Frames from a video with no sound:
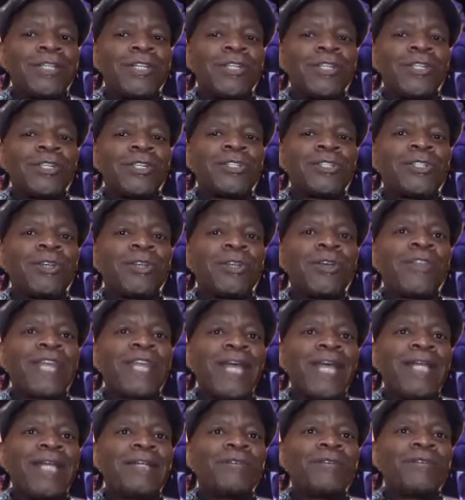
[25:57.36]
so
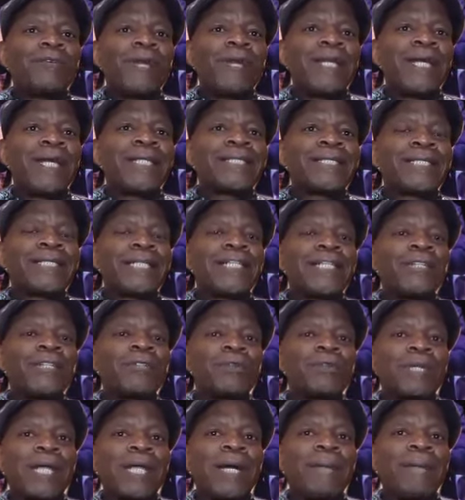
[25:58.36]
then when I
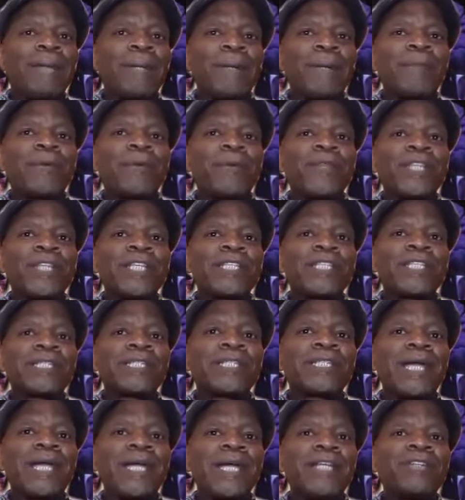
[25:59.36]
started to come up with
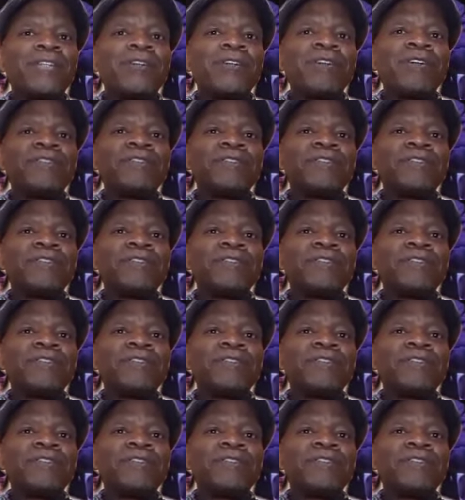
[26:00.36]
these kind of